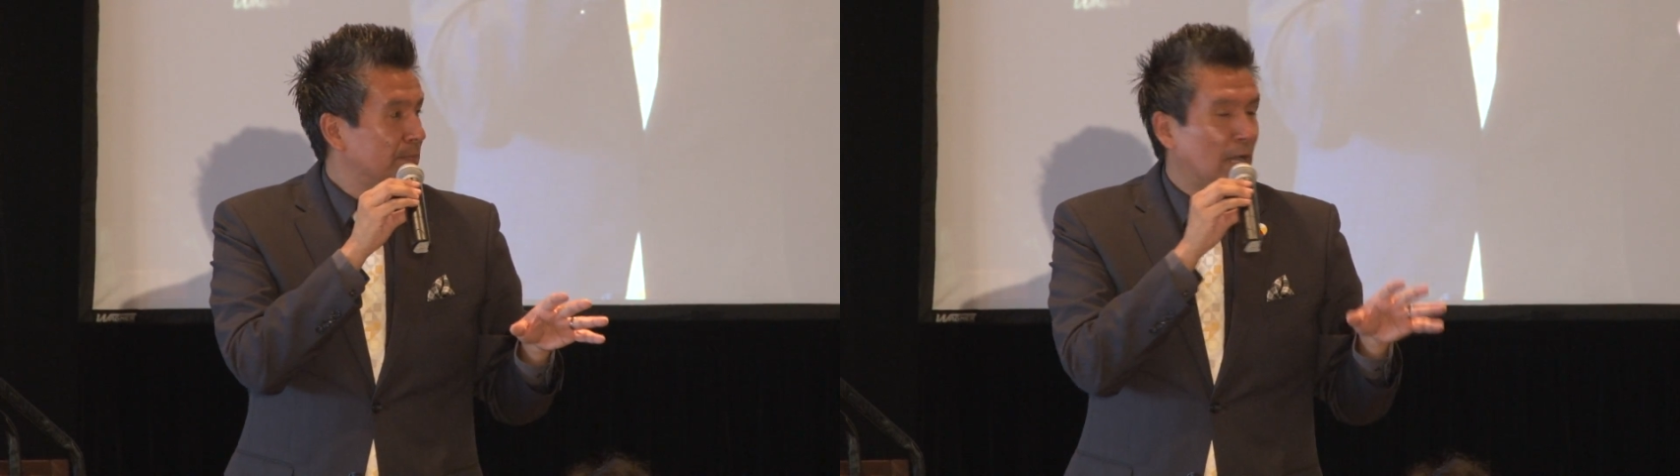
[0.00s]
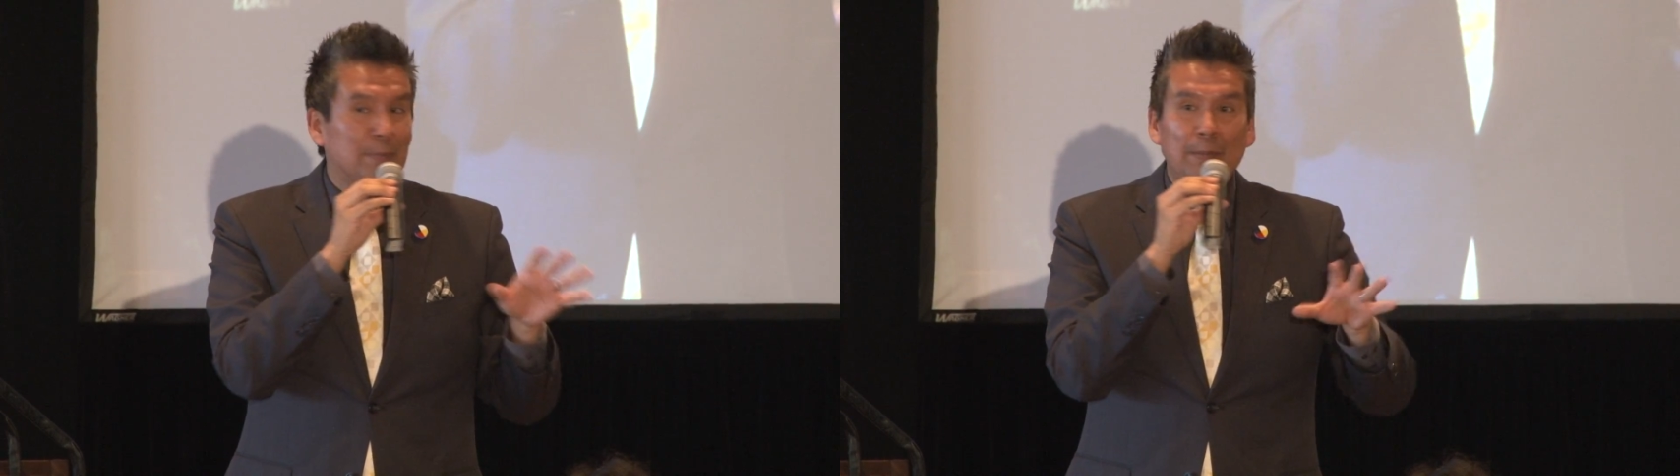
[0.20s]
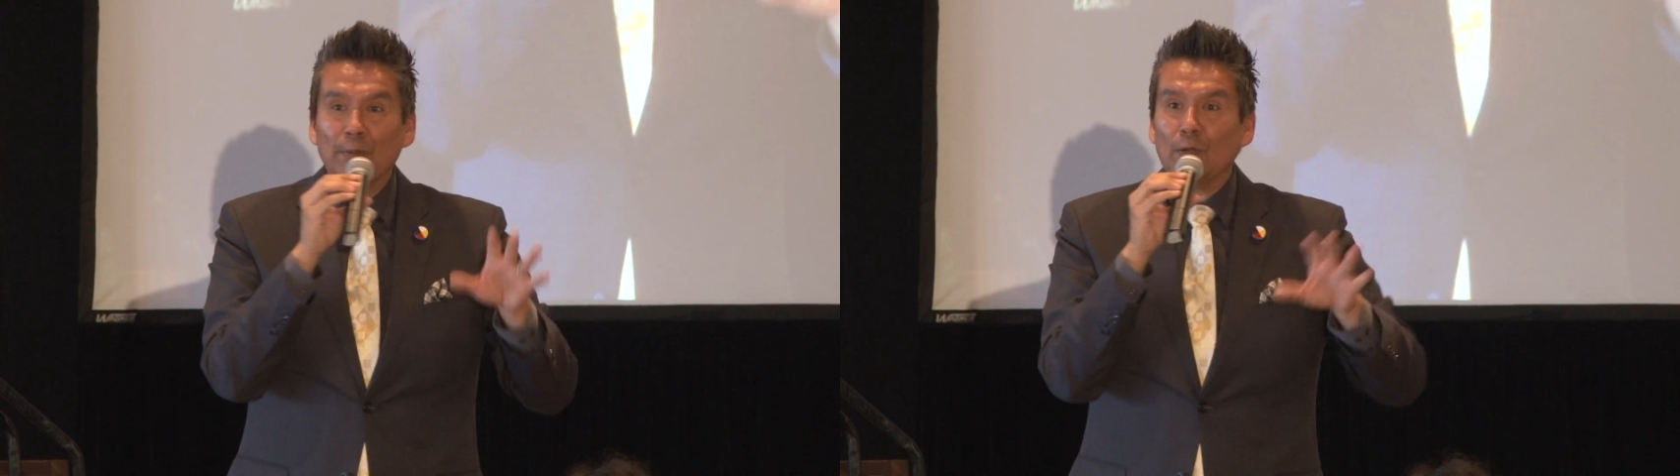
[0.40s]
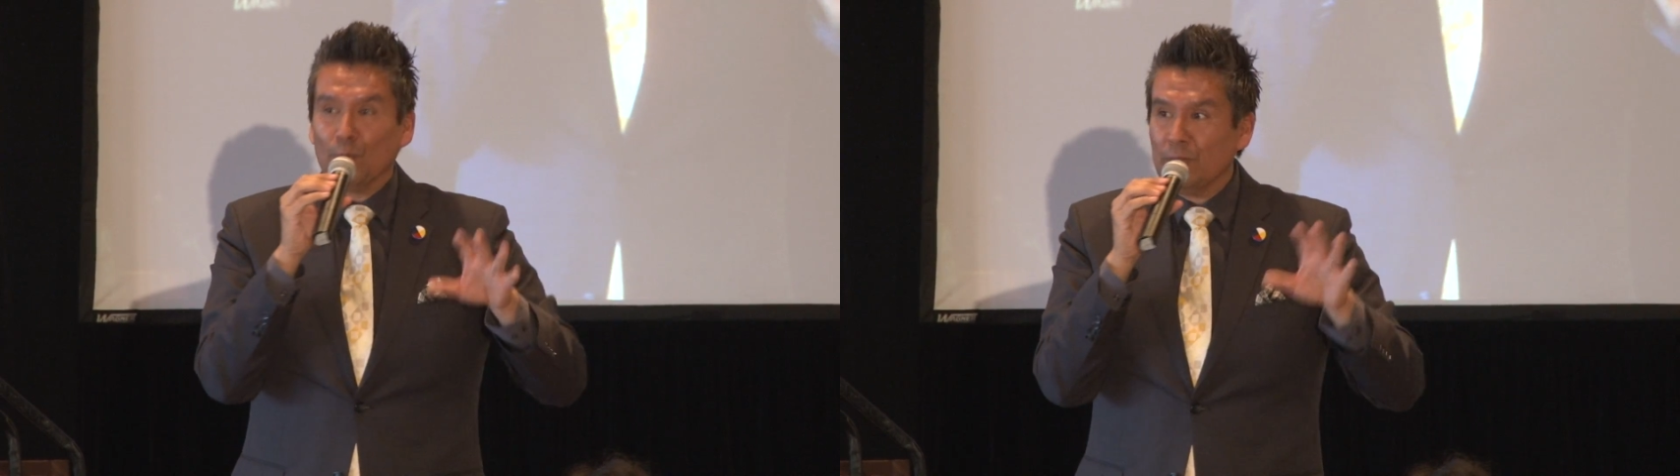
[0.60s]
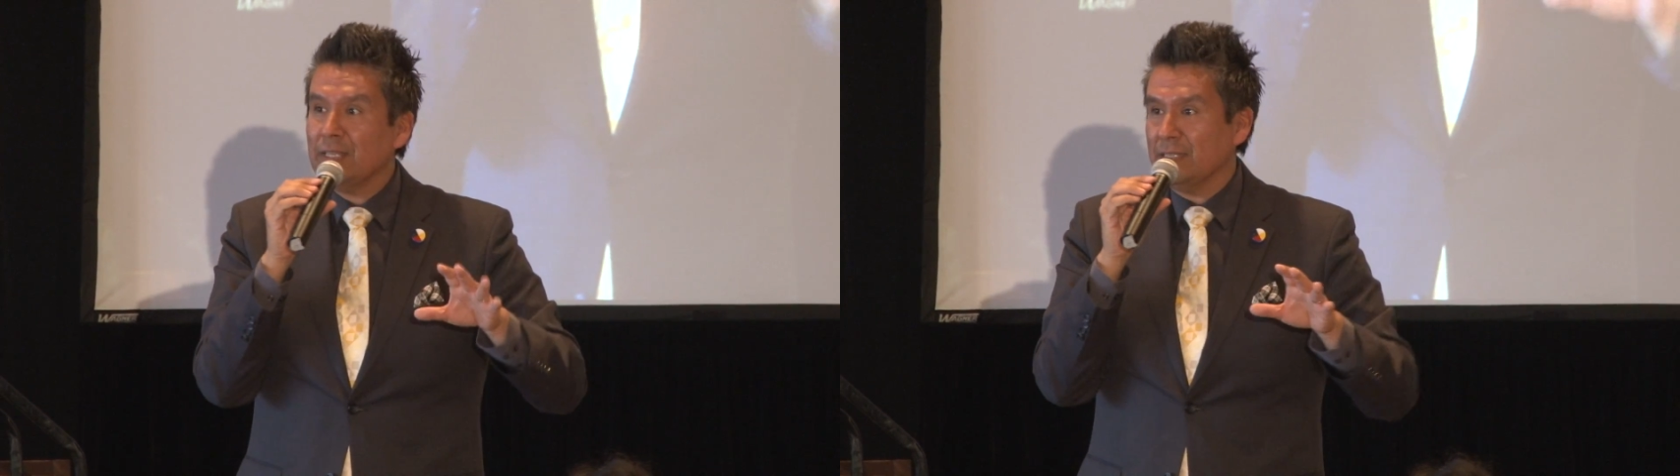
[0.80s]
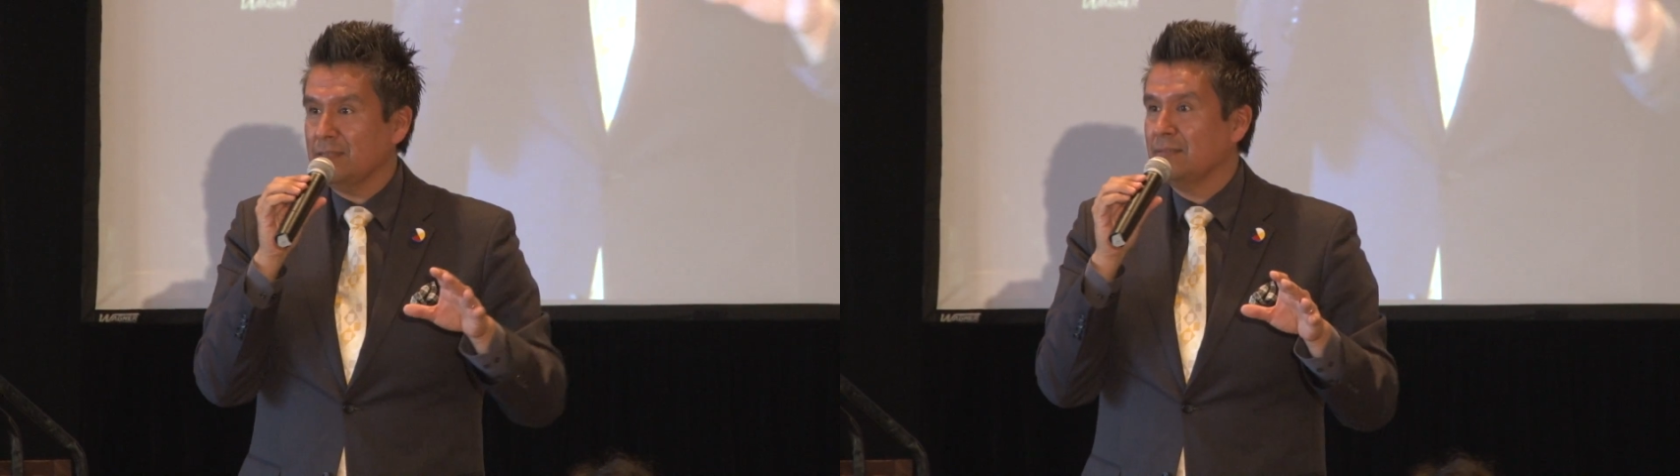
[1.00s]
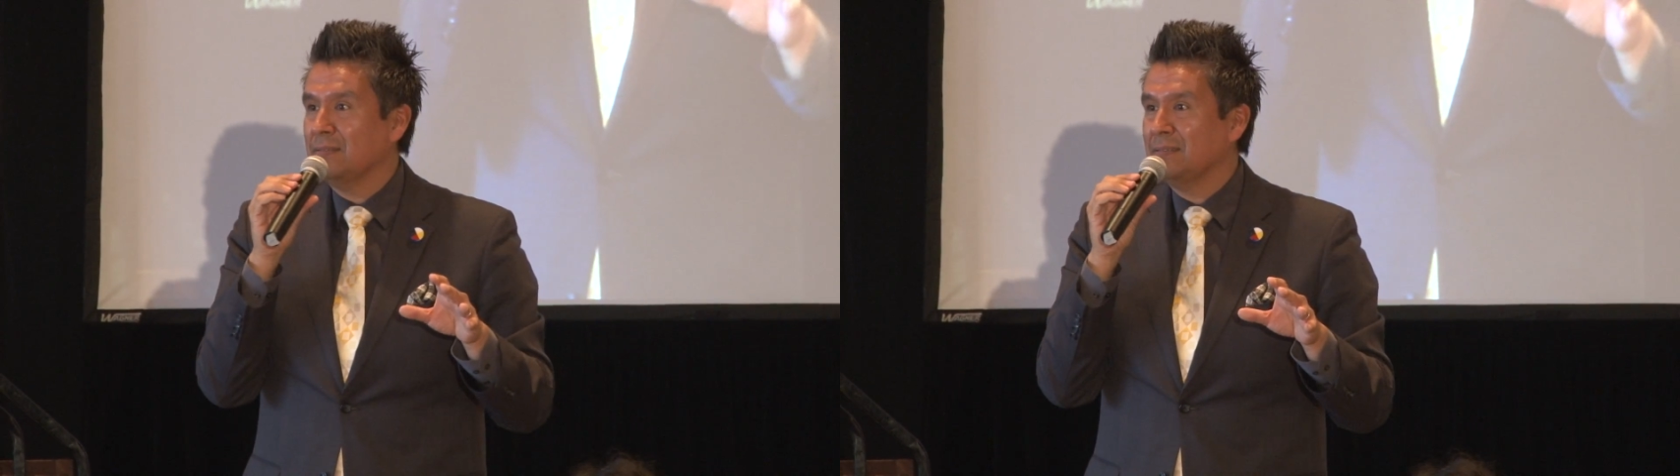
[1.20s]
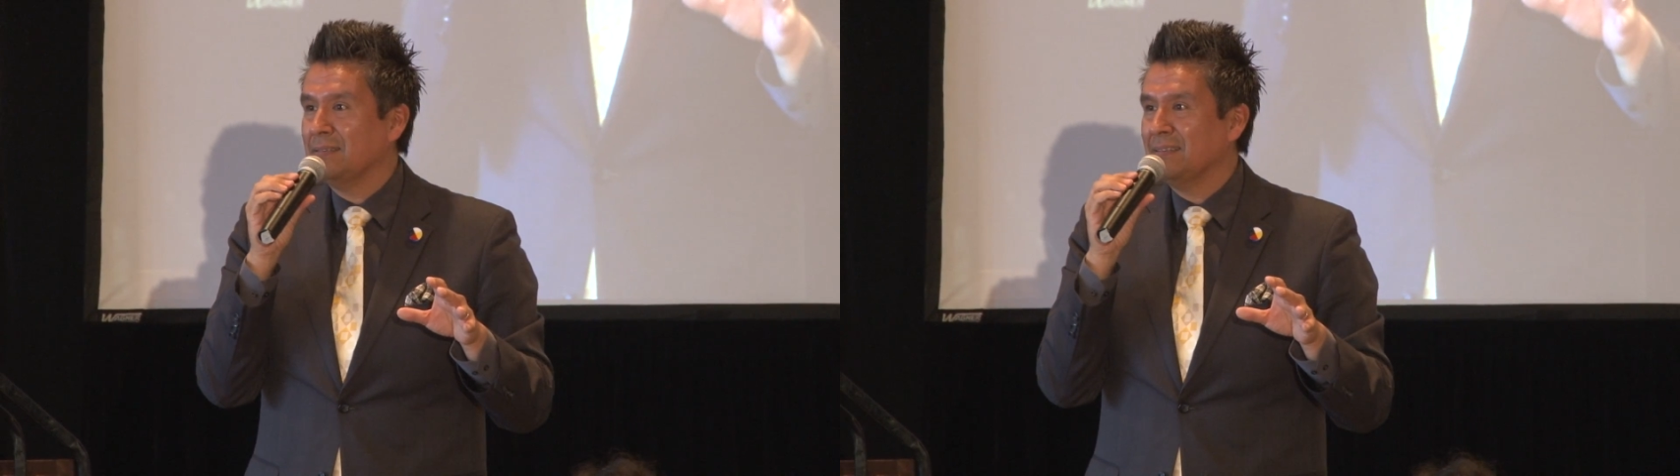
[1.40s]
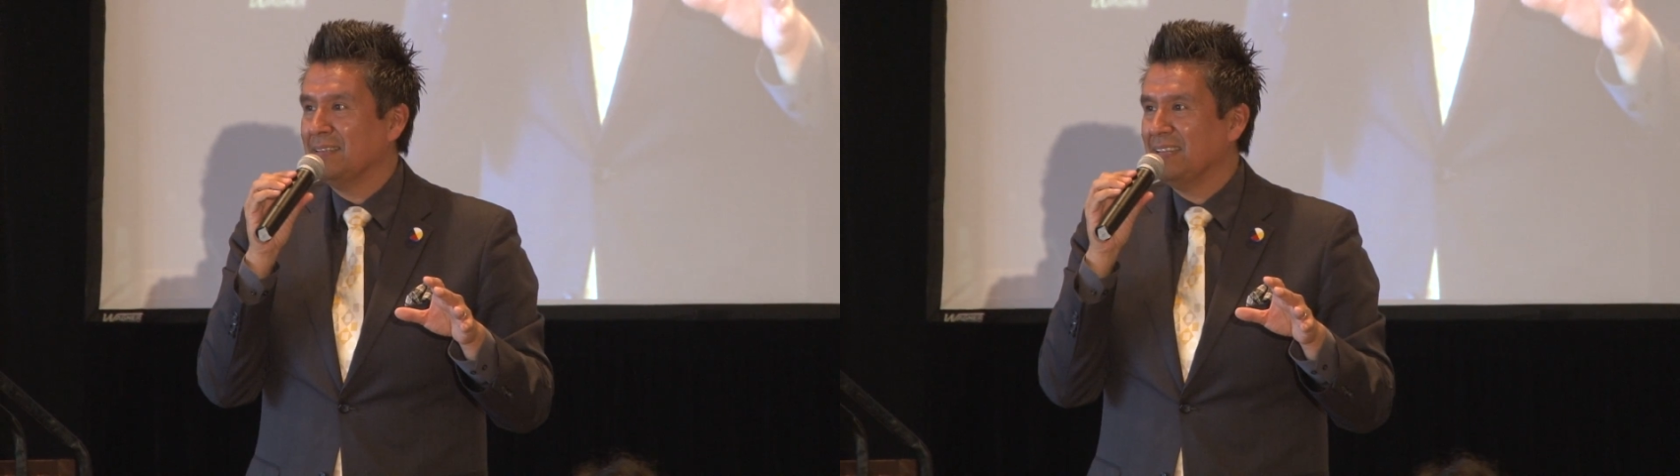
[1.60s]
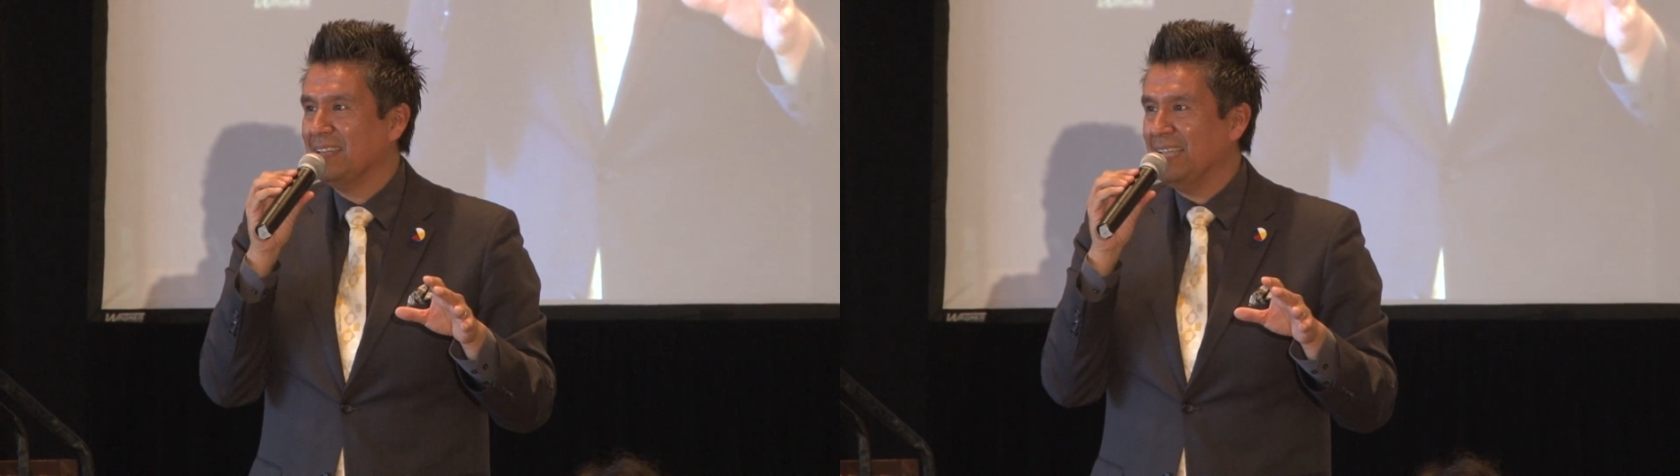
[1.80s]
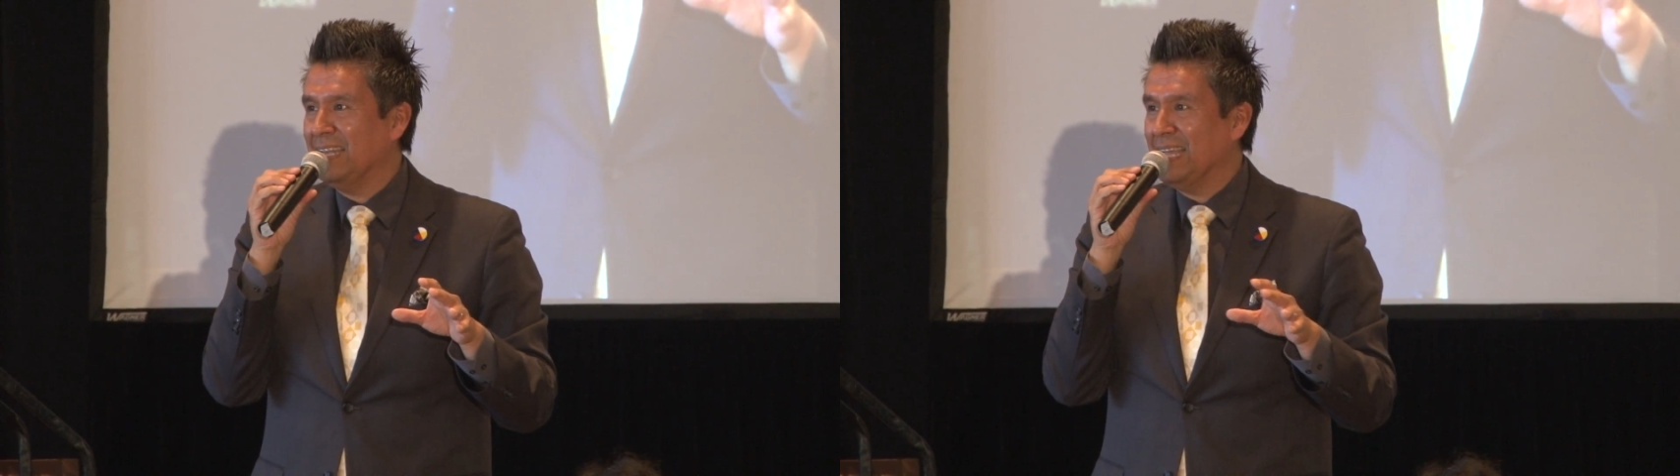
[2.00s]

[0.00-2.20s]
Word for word: our people are worth it. And